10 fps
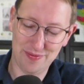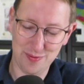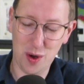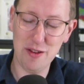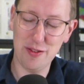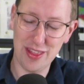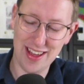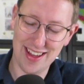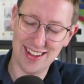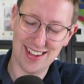One for
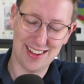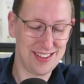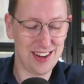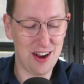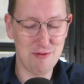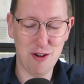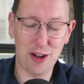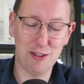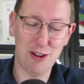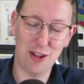the
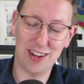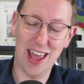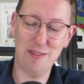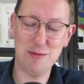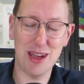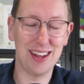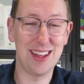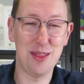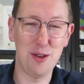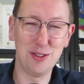rock and roll and heavy metal
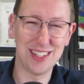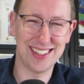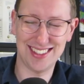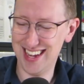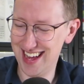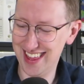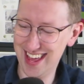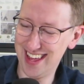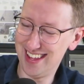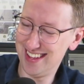enthusiasts out there.